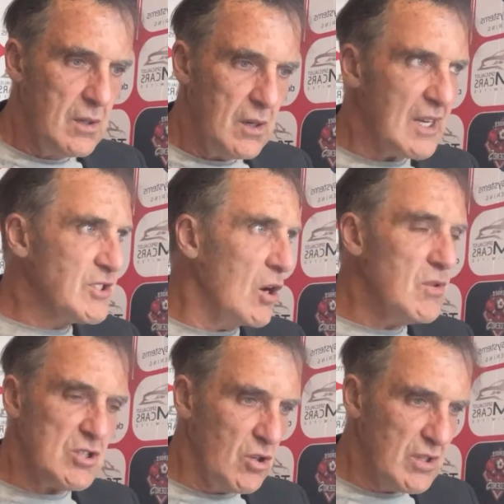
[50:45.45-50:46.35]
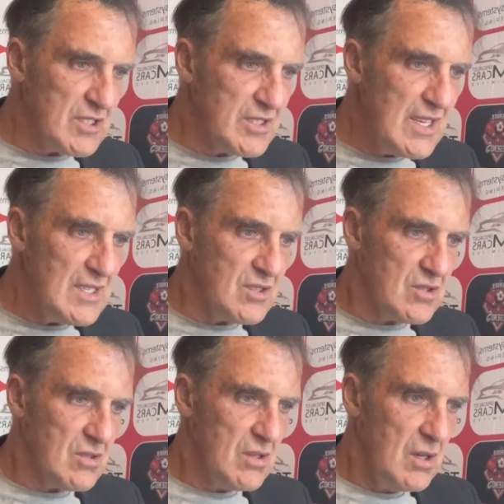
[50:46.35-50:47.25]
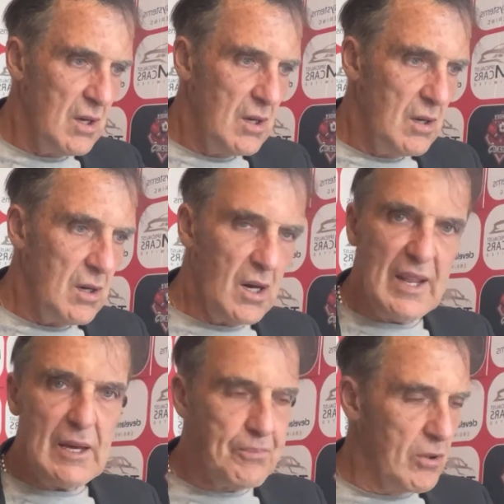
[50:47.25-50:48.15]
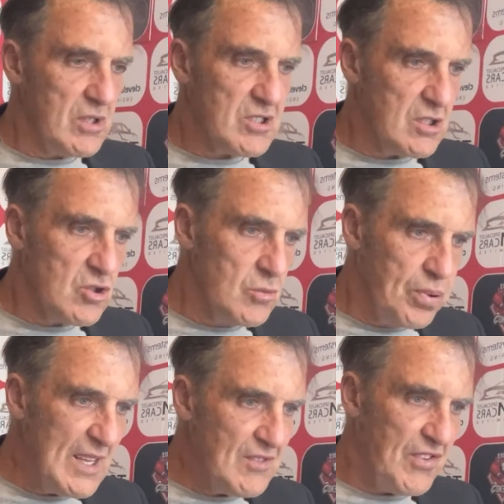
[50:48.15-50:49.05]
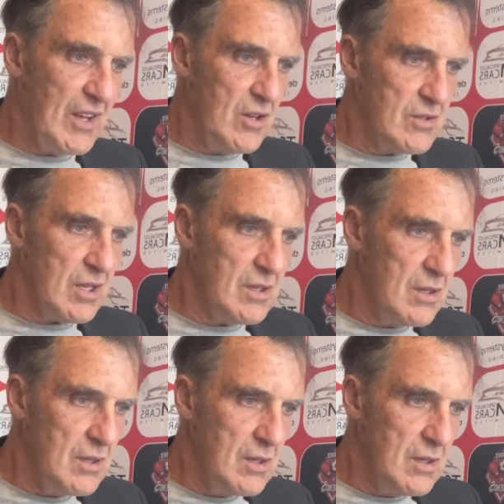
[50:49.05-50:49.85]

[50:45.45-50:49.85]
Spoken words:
A town that's on its knees. An airport that's got 2 planes fly out it. They're